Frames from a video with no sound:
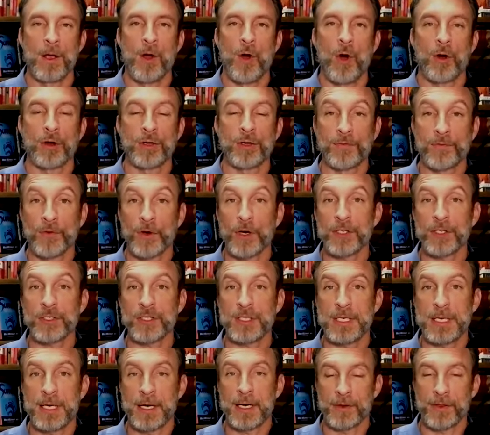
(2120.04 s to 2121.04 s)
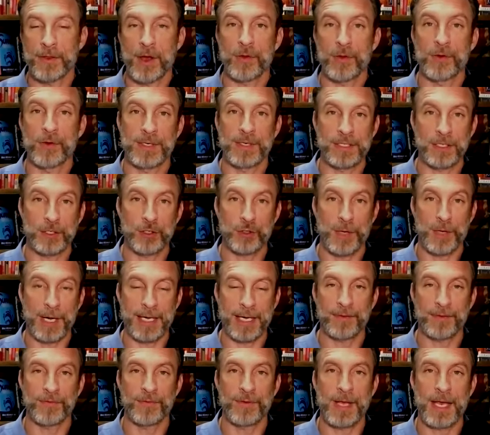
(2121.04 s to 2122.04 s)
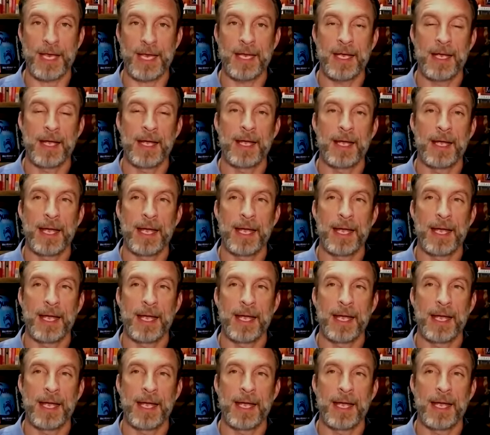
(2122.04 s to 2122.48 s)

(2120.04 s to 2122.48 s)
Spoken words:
On your first year, though, there is a training fee.